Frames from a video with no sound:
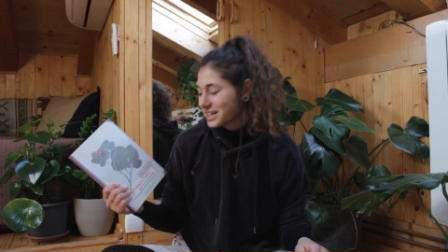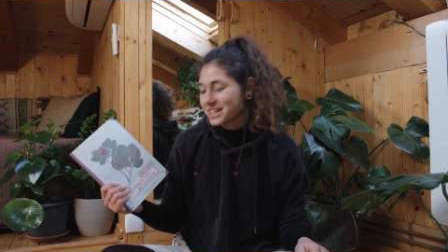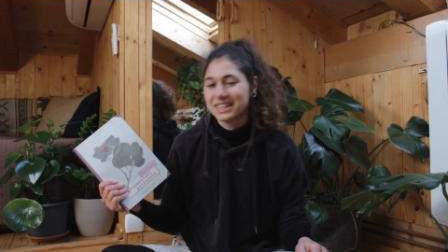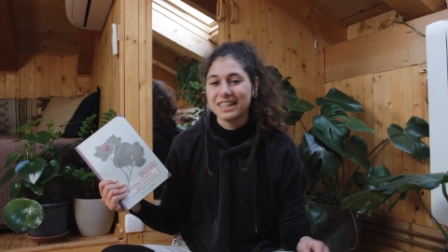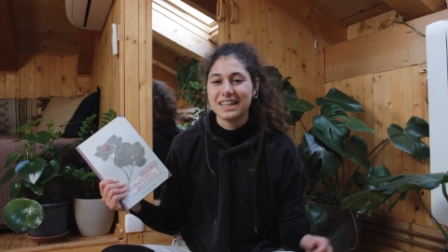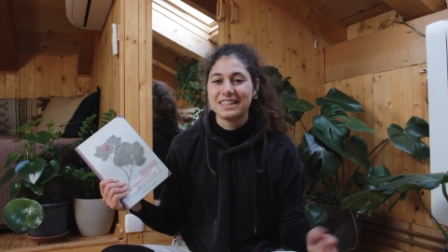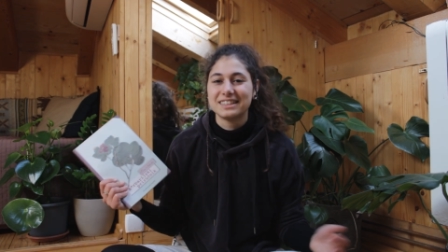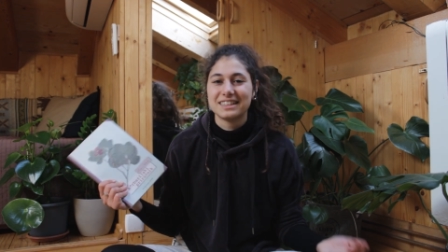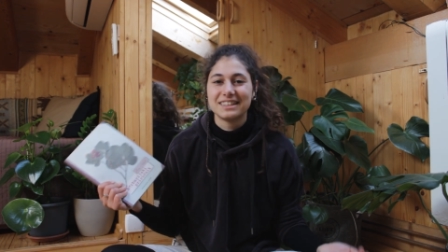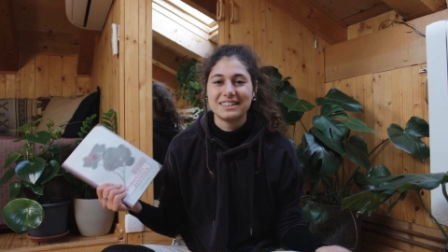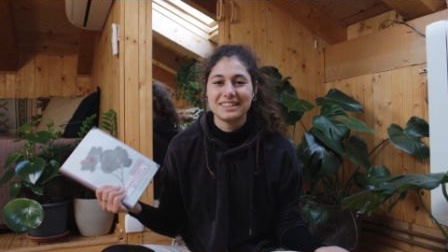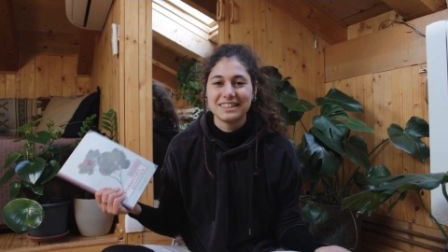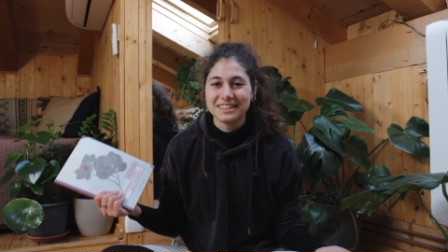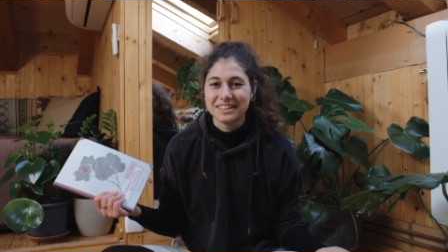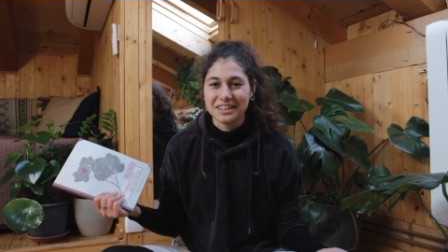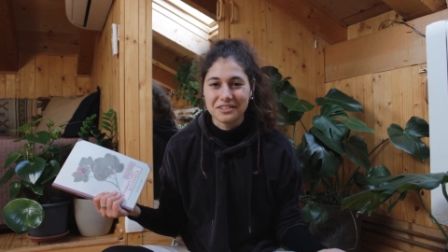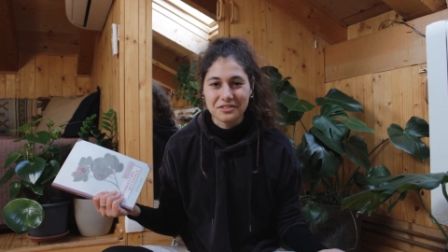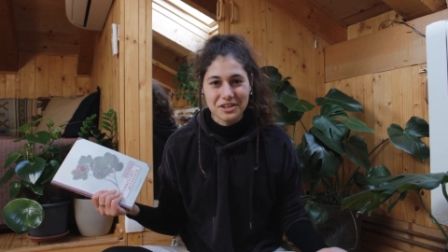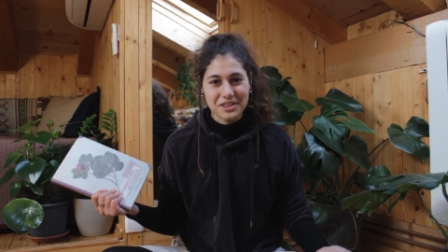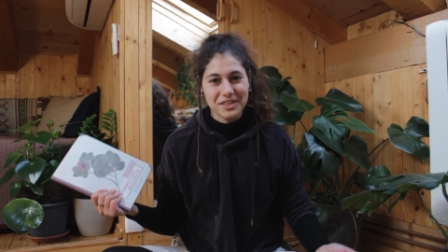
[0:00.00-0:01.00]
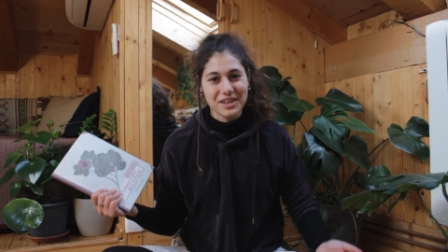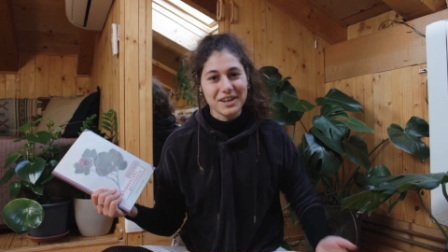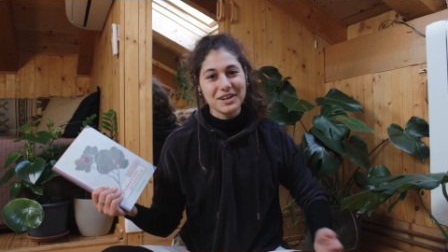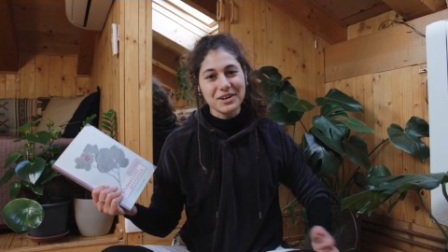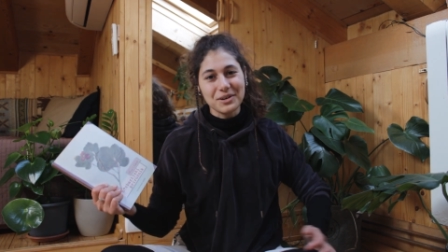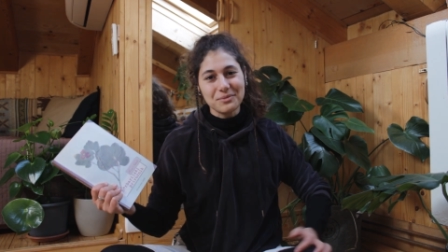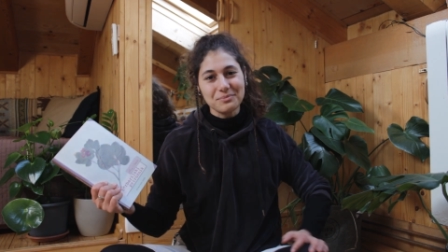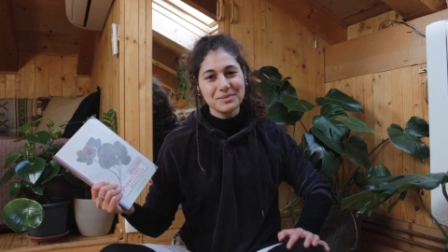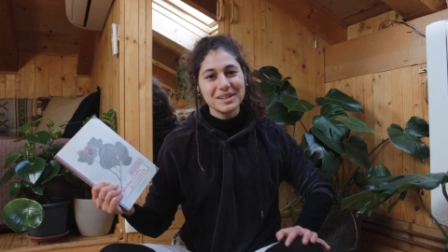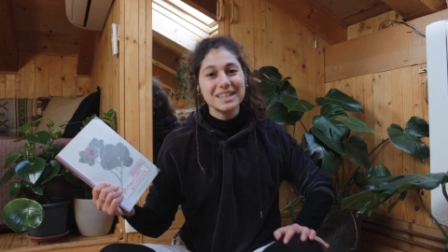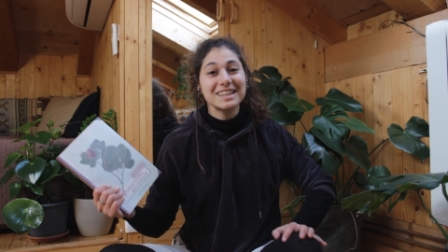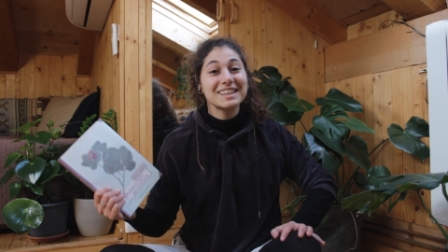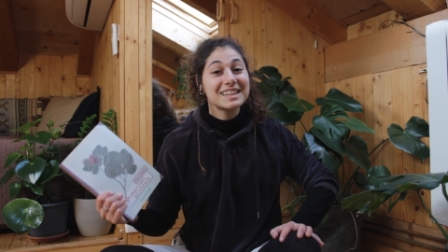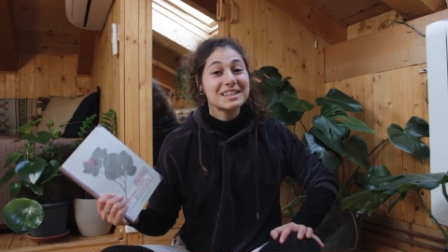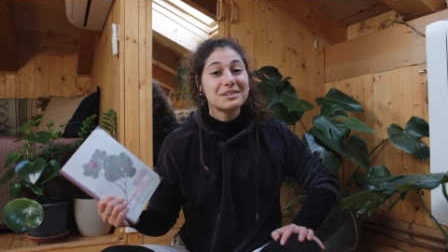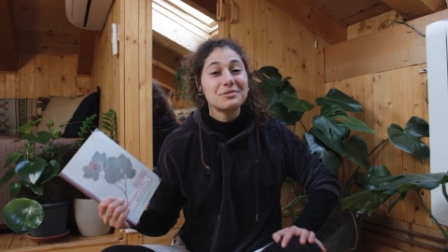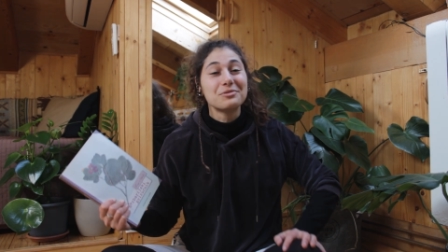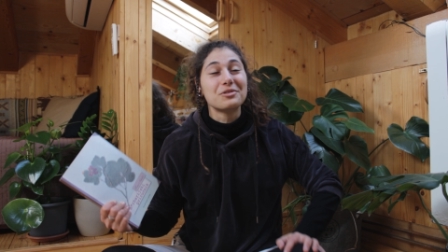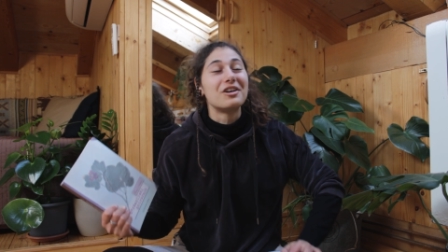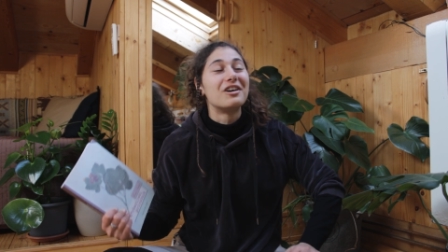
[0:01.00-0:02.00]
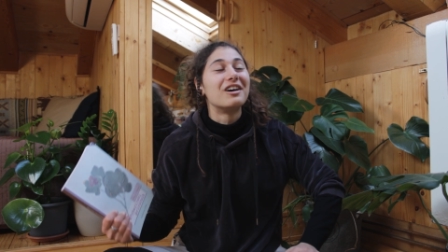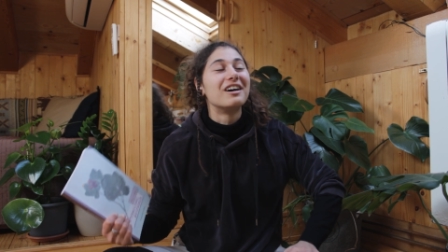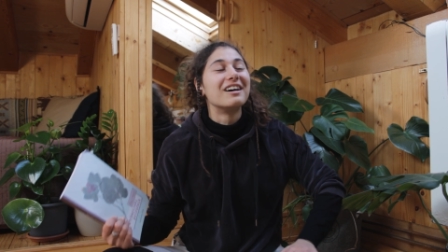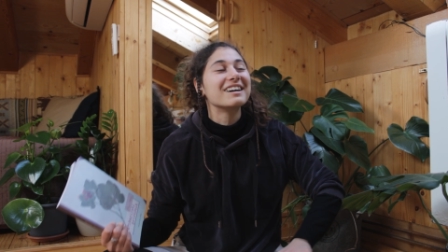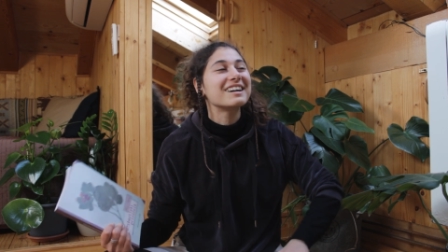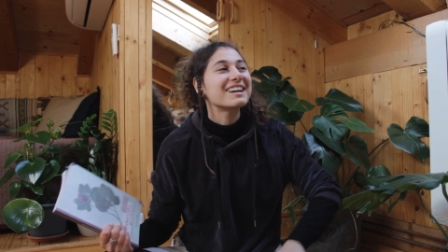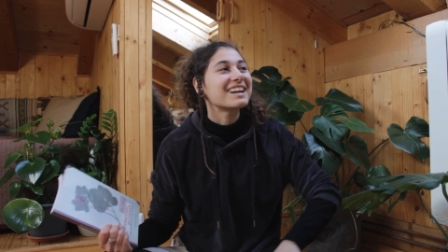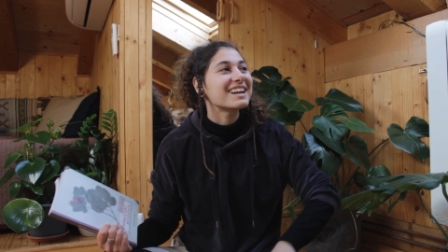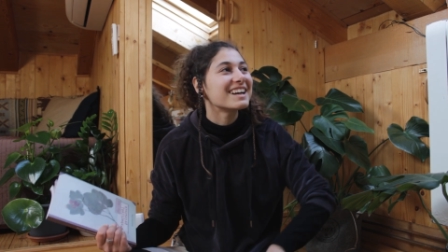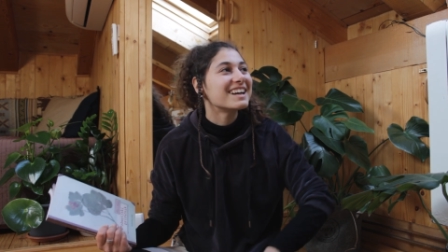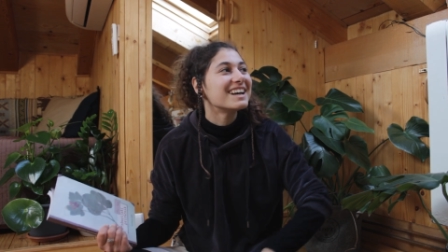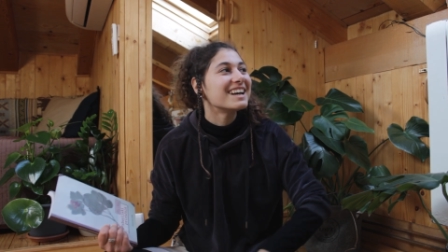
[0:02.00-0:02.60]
realized I did everything completely wrong.